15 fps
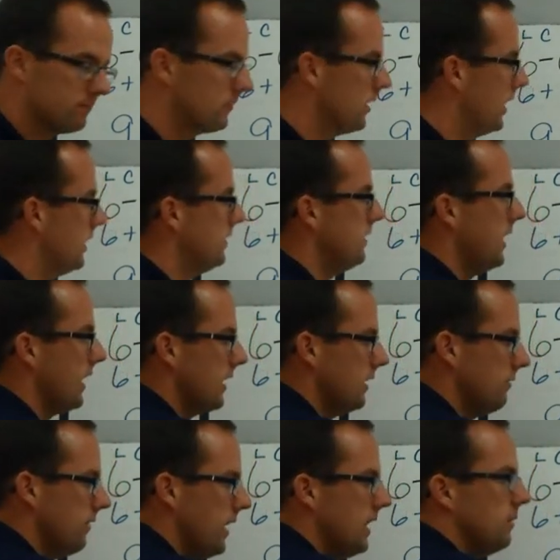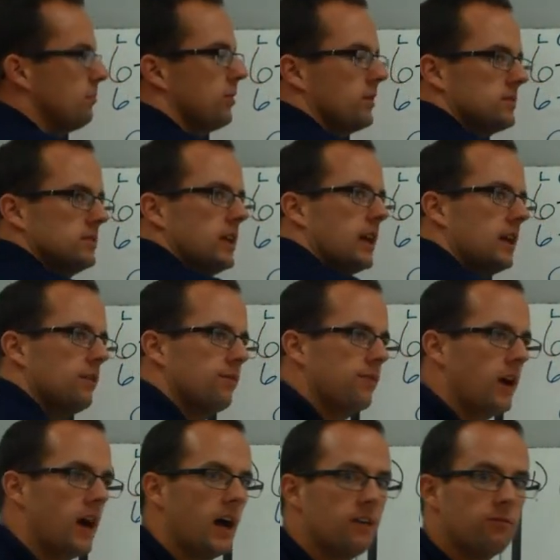Okay? Negative 8 plus negative
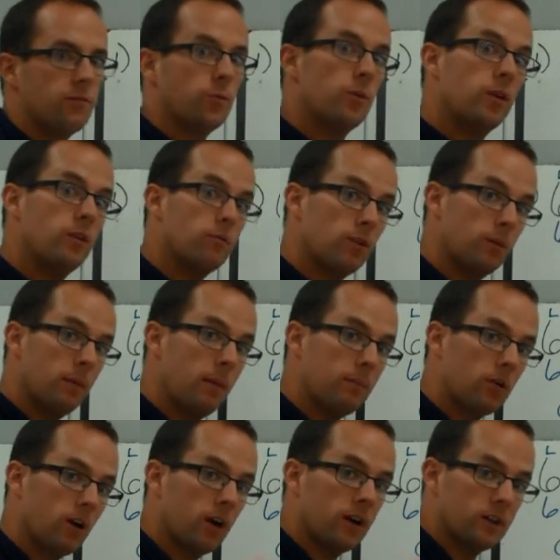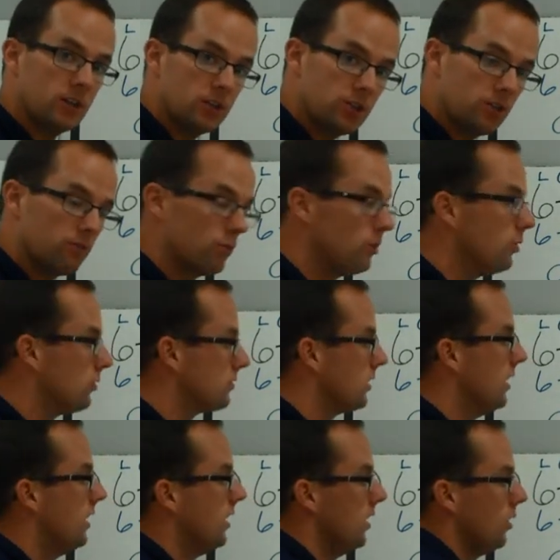5, remember our addition rules.
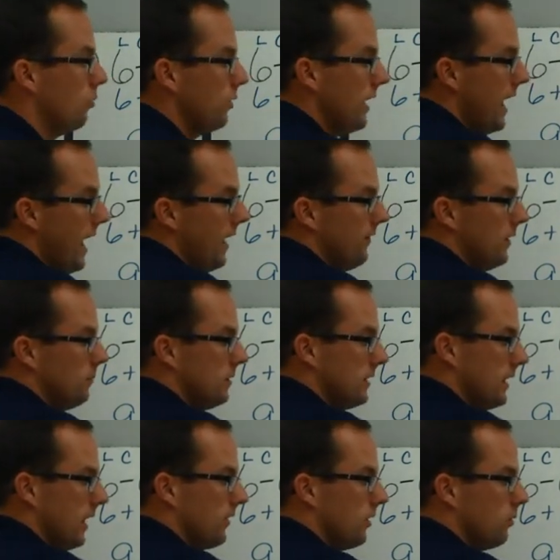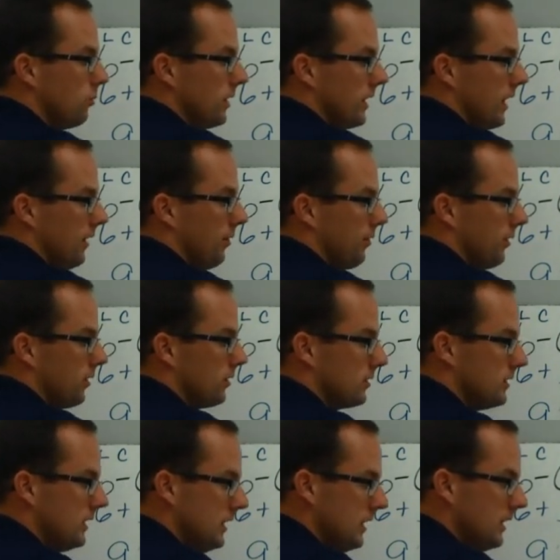We add them together, we get
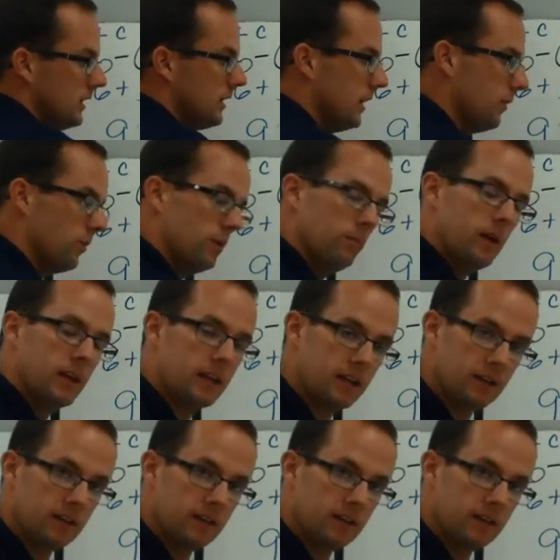13, and we make it